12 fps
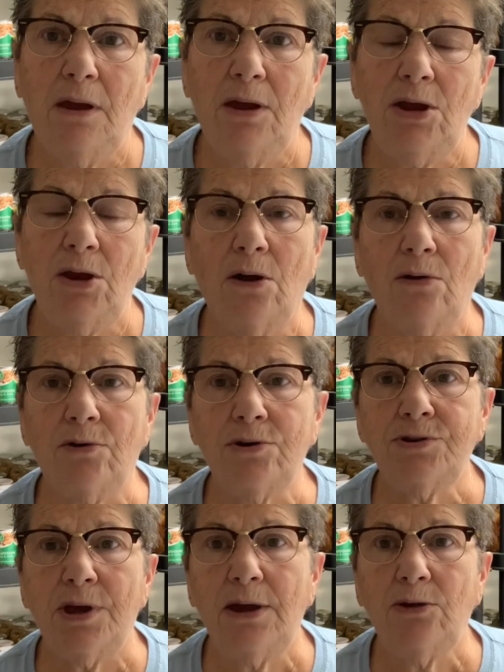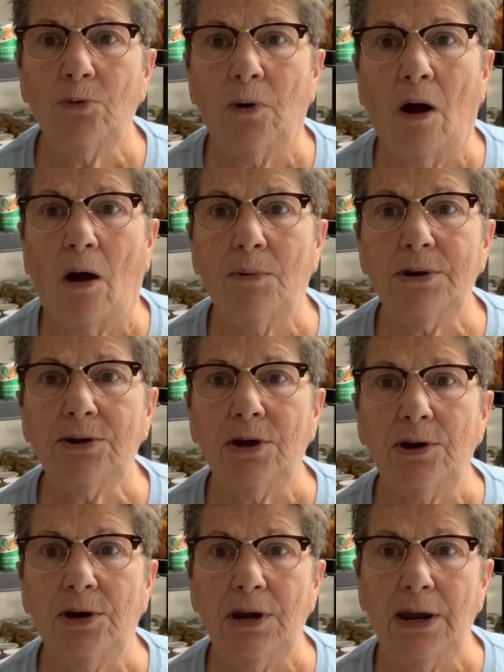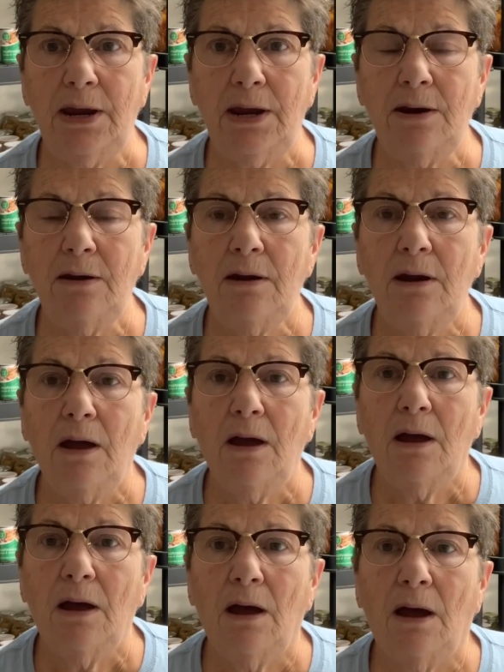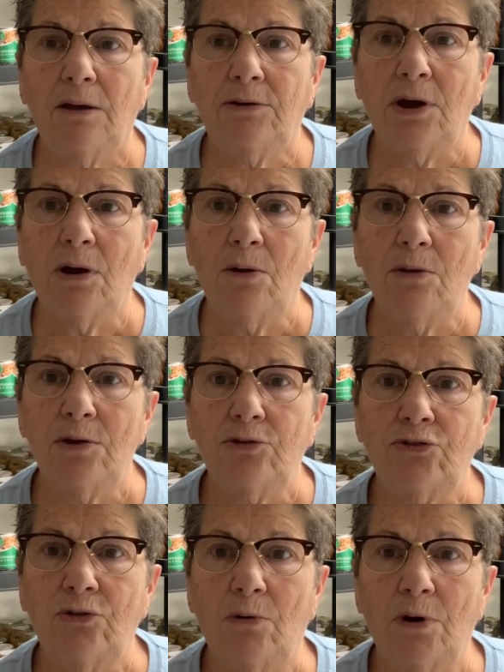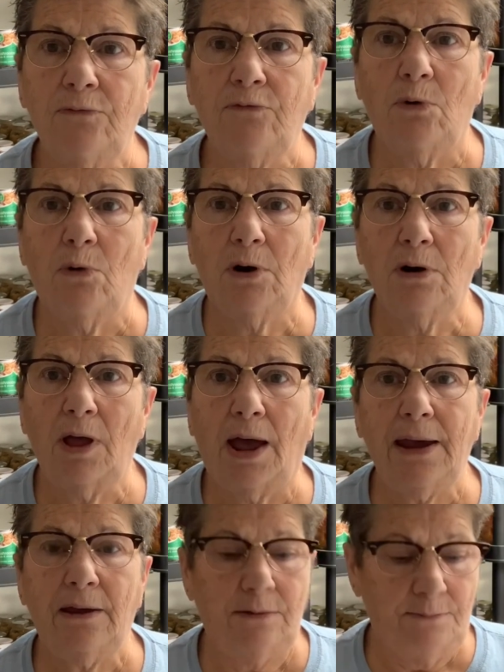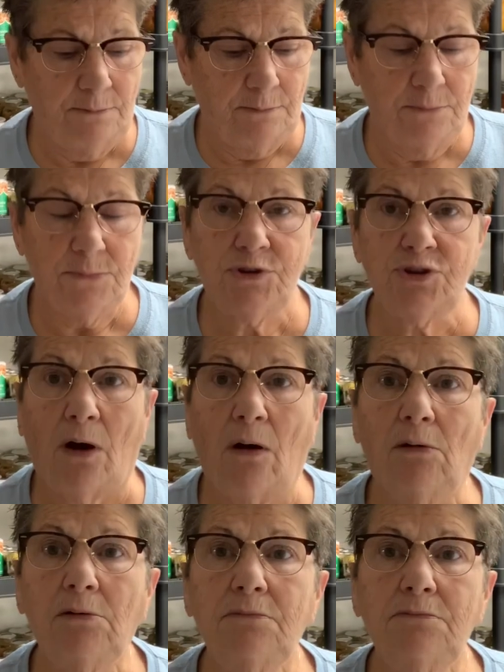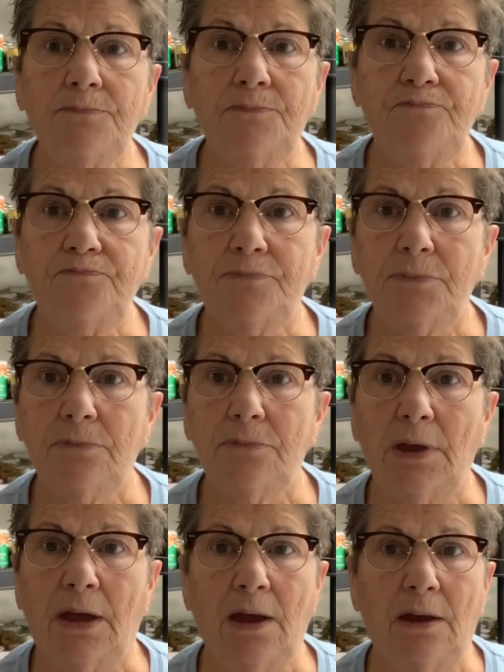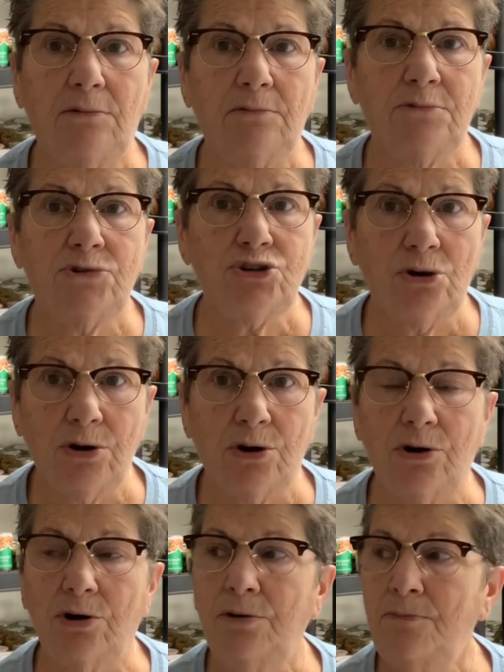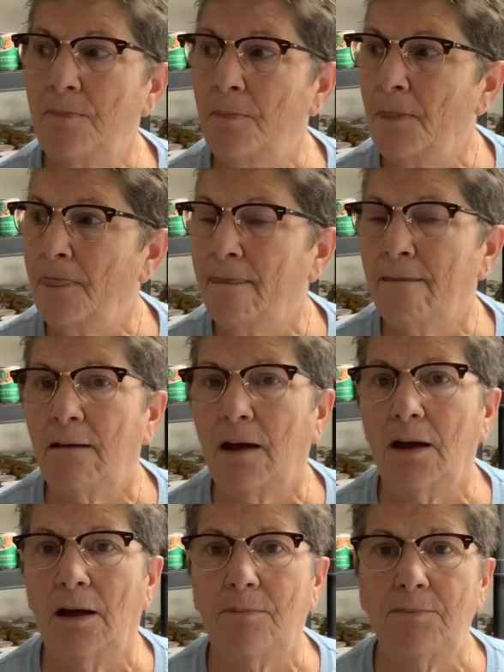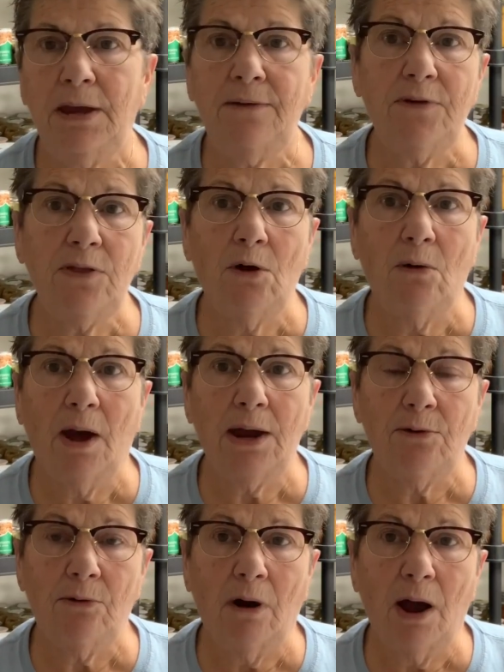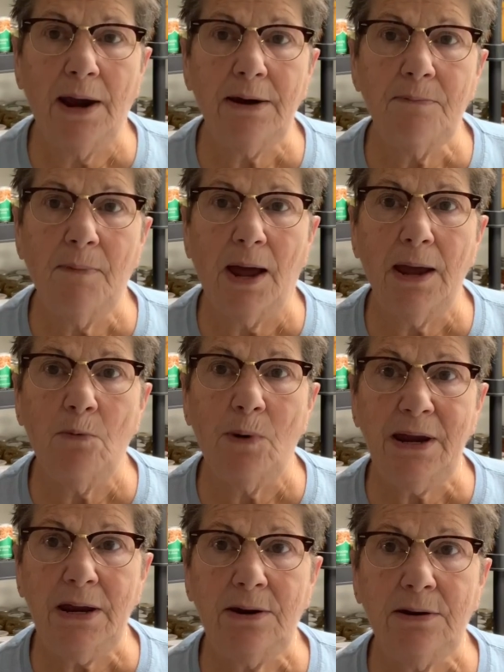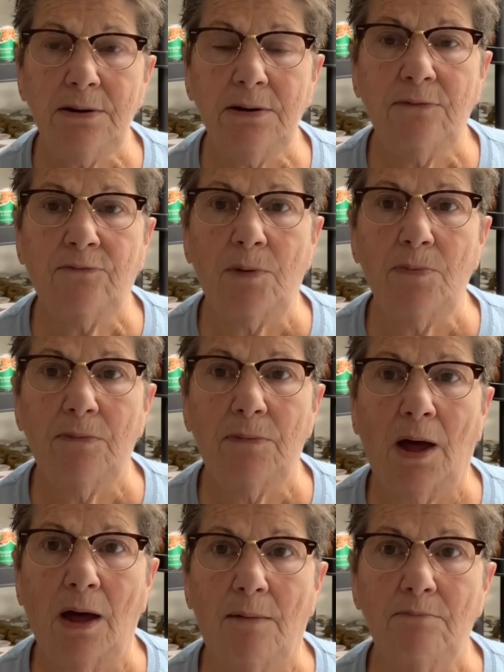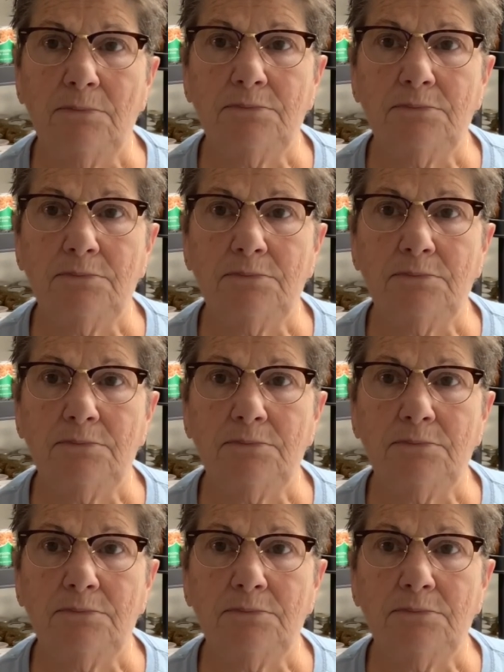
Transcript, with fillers: you know, there's things we're always going to need uh, to go to the store for, like salt and sugar. Uh, even though I grind my wheat from um,